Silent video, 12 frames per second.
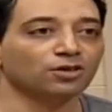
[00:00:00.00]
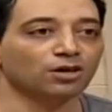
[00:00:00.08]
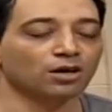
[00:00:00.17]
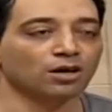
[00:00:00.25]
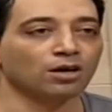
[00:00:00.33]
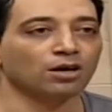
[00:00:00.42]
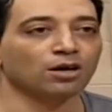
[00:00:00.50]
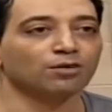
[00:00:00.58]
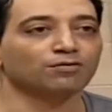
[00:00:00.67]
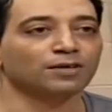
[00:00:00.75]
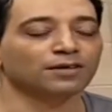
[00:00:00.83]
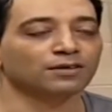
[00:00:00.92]

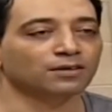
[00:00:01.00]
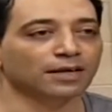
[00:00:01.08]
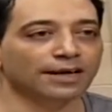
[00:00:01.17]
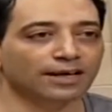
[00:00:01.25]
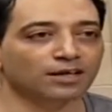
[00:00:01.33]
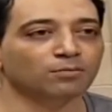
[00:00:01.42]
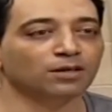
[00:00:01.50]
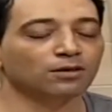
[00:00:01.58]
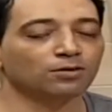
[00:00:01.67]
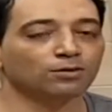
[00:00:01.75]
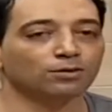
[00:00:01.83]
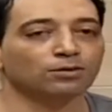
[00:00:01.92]
of an animal
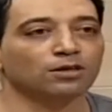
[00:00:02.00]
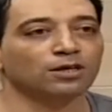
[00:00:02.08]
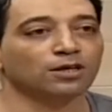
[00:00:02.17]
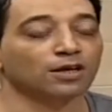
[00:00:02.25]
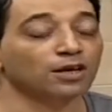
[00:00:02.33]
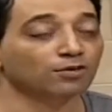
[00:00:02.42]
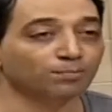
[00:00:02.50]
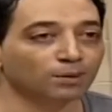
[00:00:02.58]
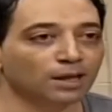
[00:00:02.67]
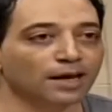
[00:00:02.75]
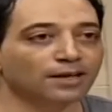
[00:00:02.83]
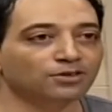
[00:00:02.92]
or a kind of
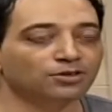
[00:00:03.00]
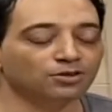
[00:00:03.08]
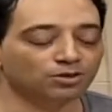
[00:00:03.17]
plant.